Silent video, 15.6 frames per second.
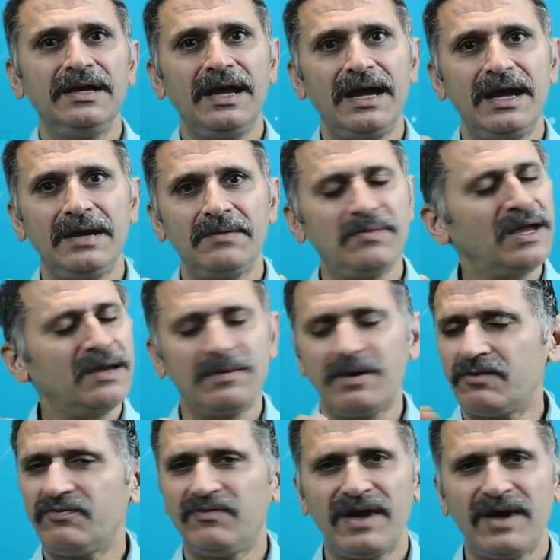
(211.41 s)
and by
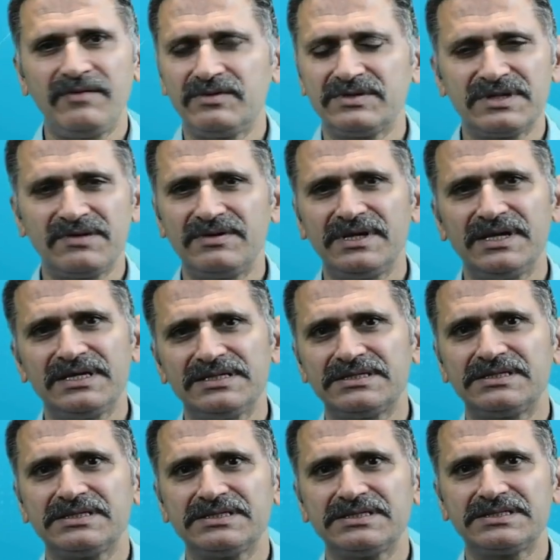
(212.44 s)
about 5 to 7 days
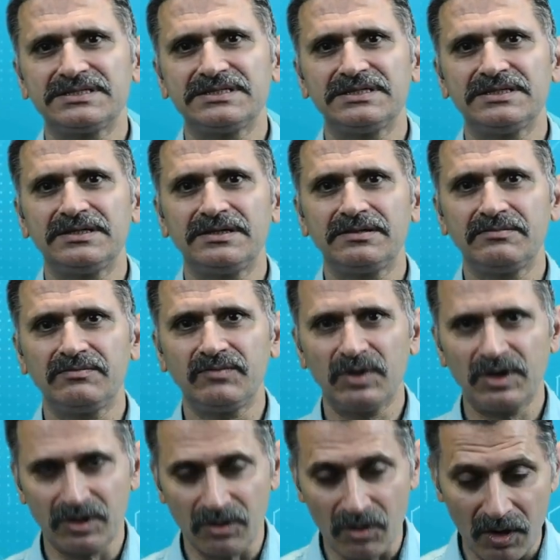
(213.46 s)
it is
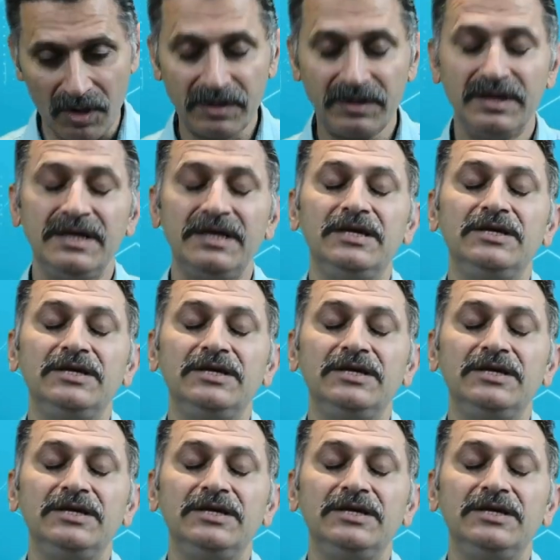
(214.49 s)
gone.